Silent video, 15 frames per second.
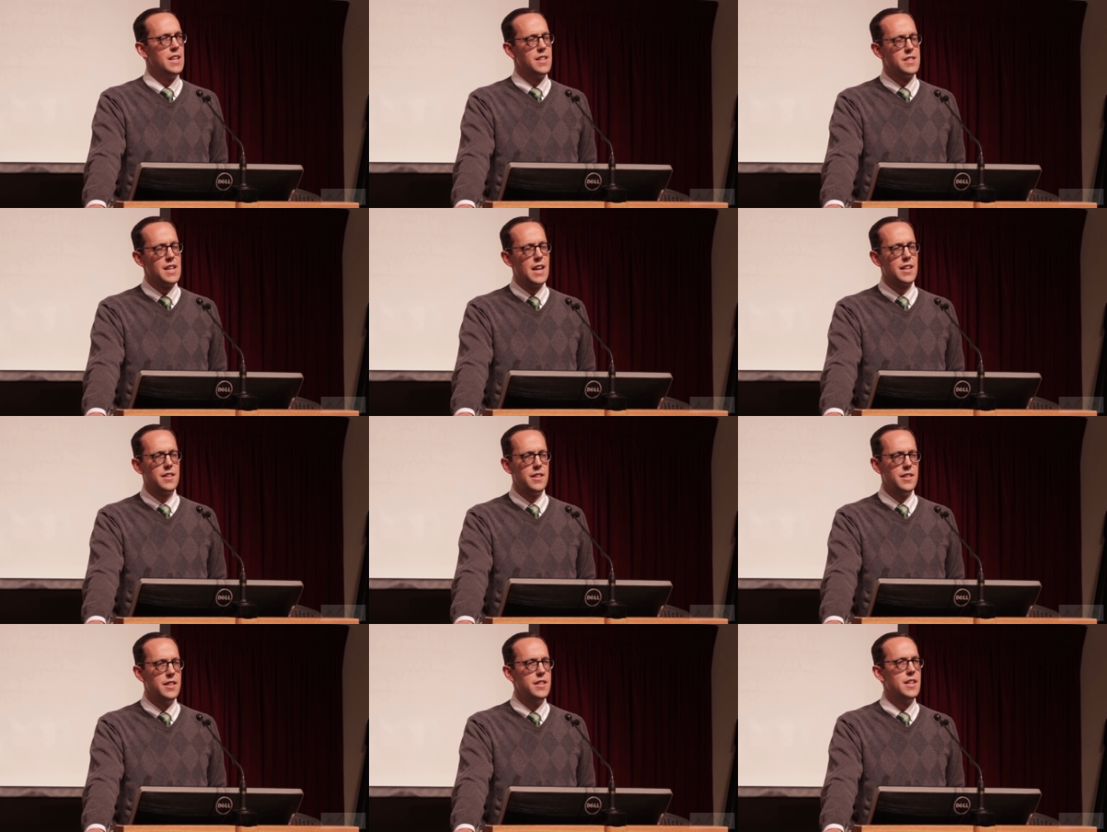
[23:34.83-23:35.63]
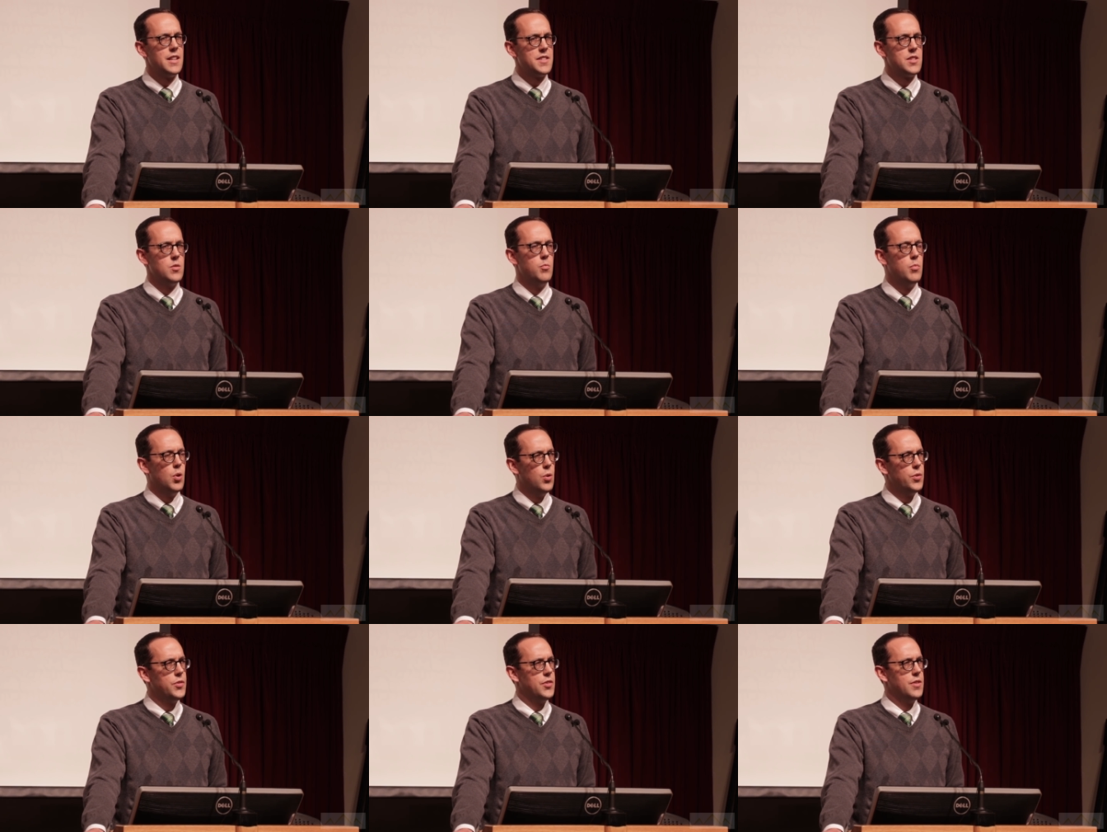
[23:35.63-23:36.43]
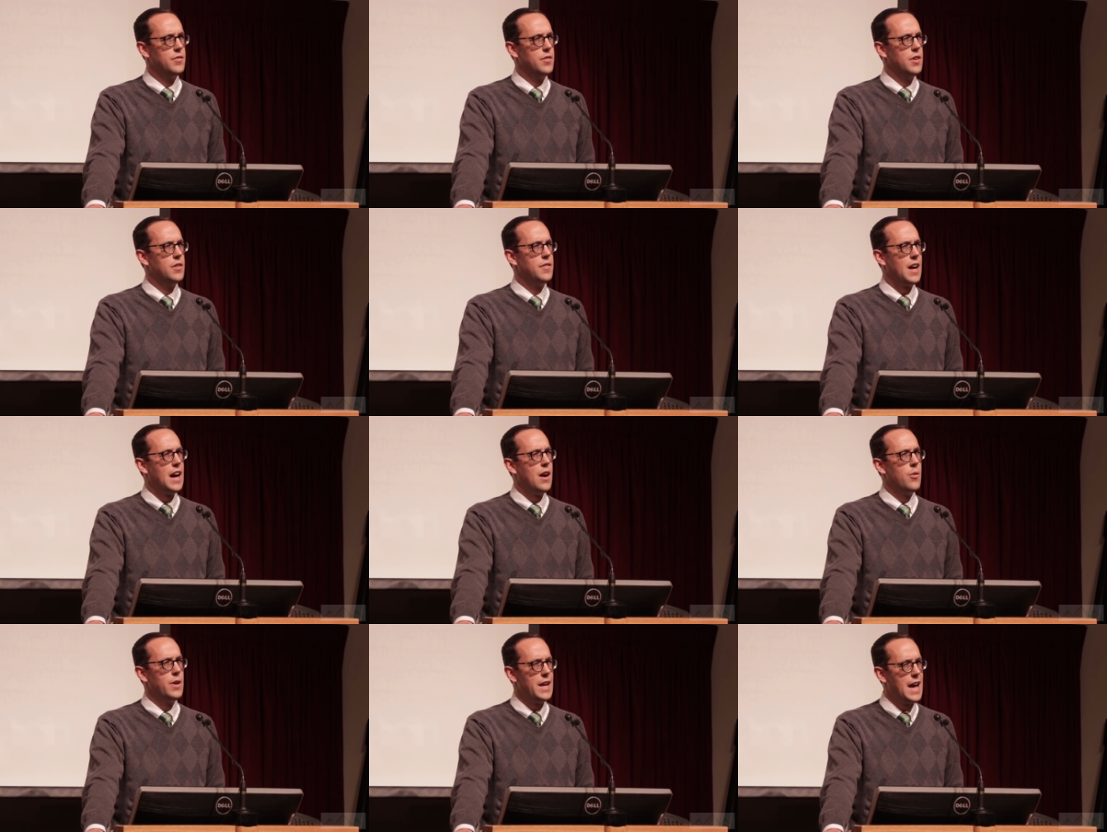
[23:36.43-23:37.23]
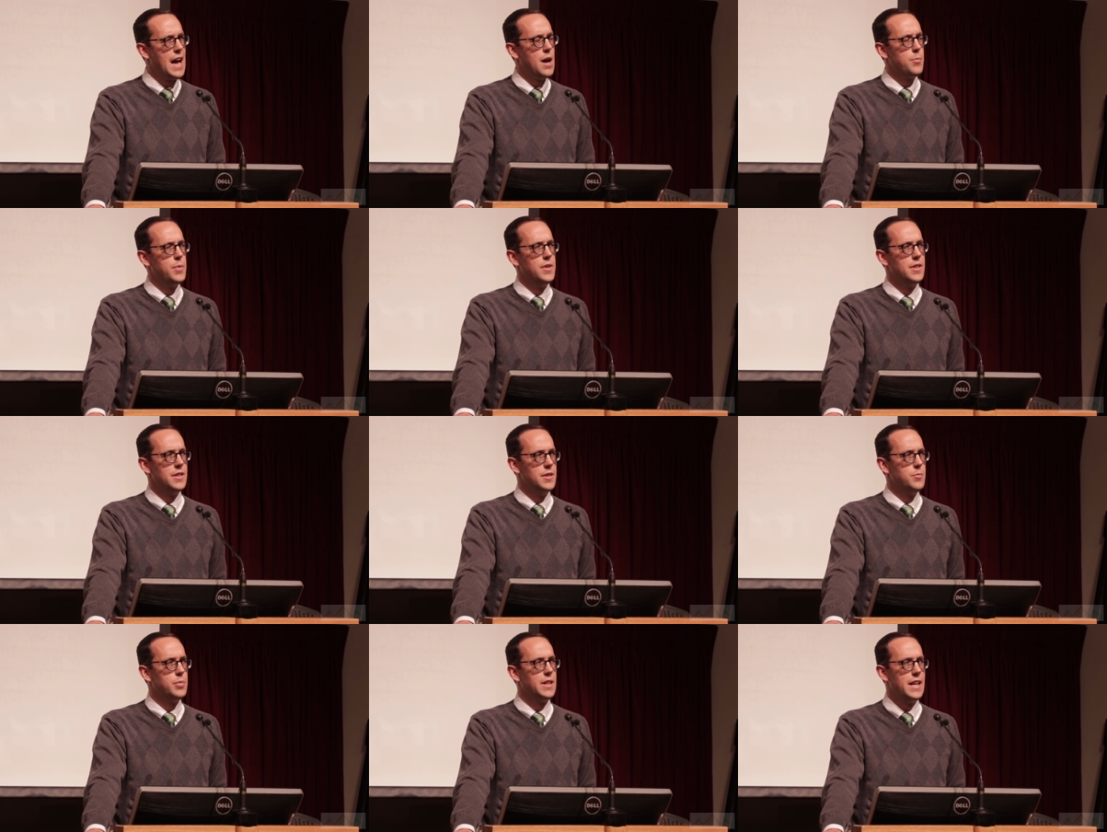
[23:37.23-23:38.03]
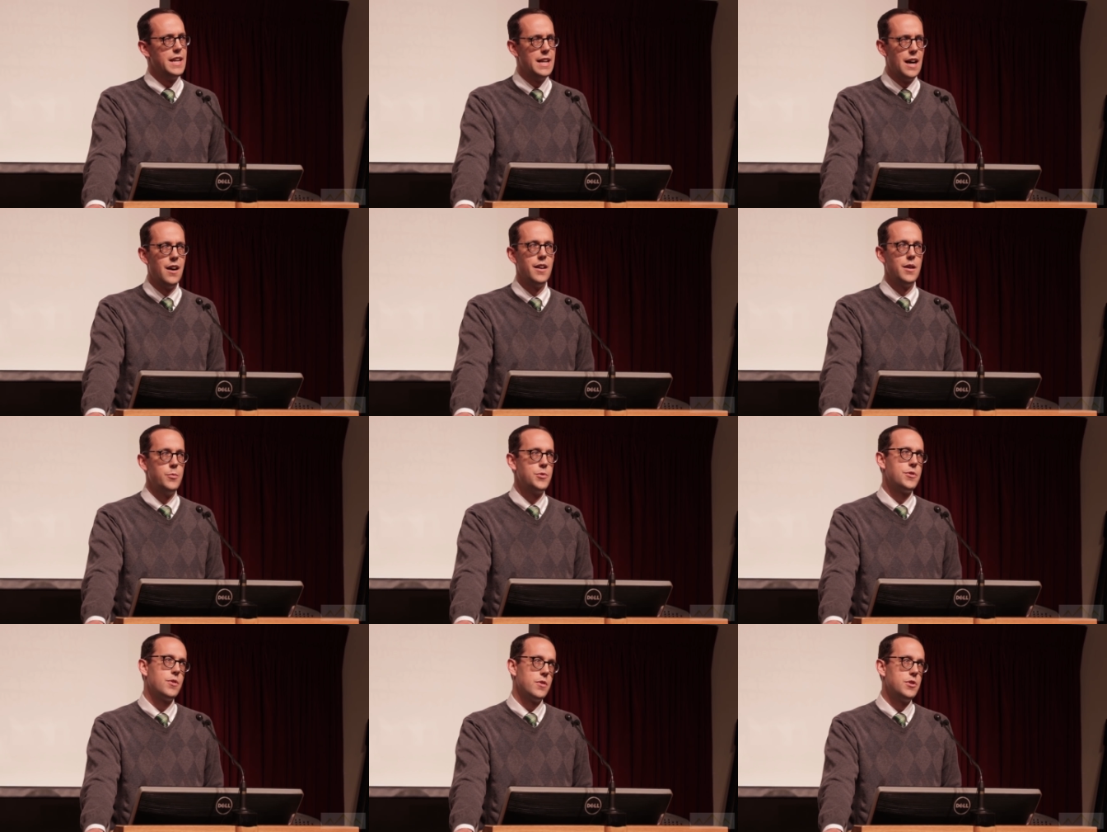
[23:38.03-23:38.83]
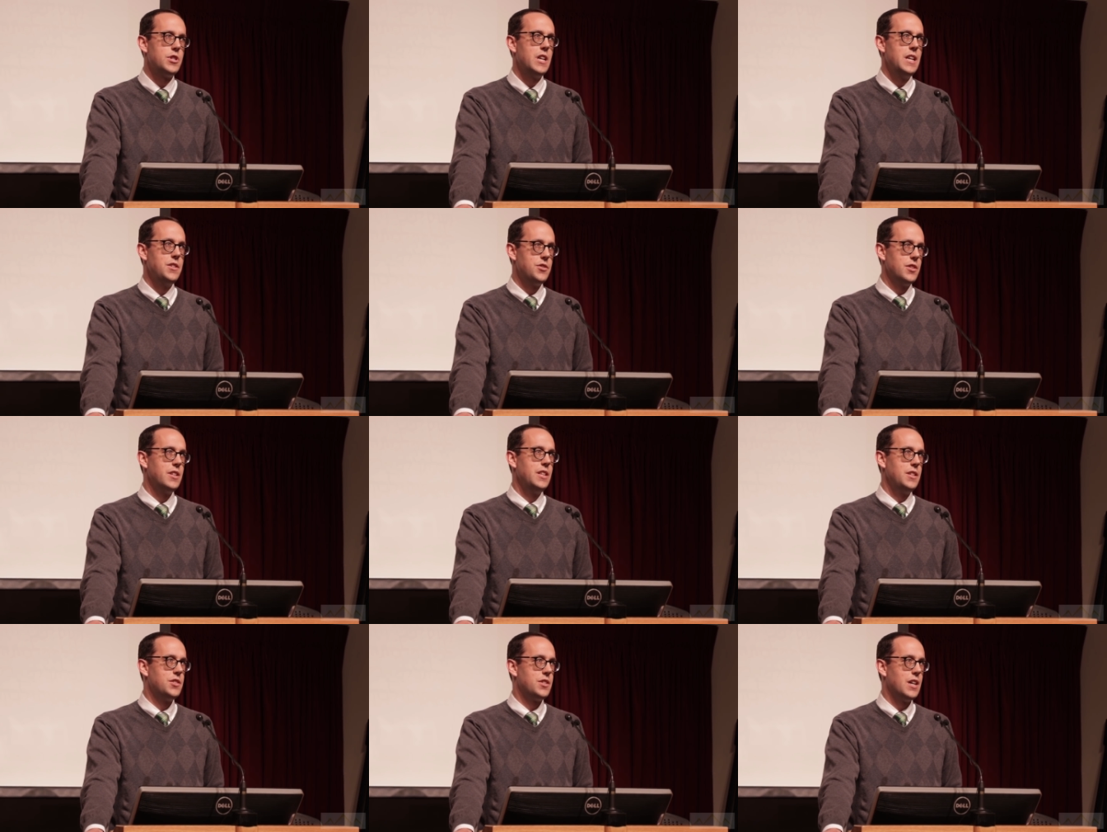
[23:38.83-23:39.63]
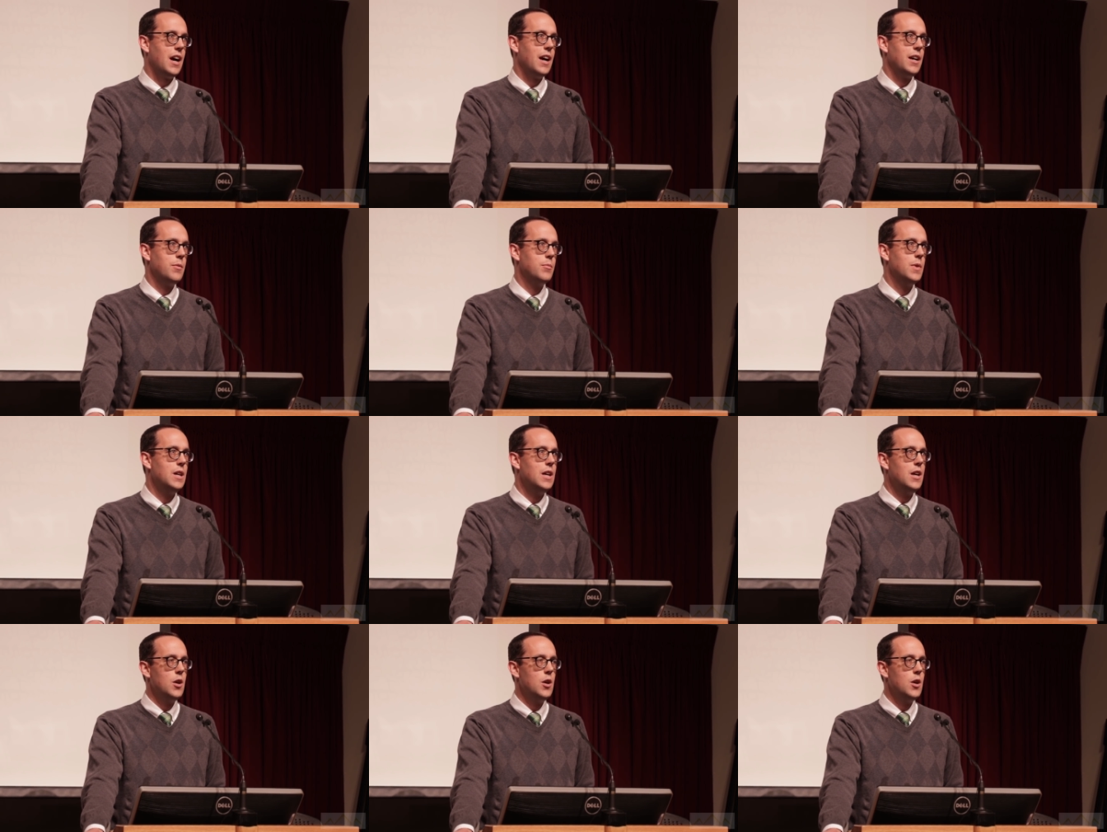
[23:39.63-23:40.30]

Exactly the nuts and bolts of how it happened and played out, I'm sure, changed in each time.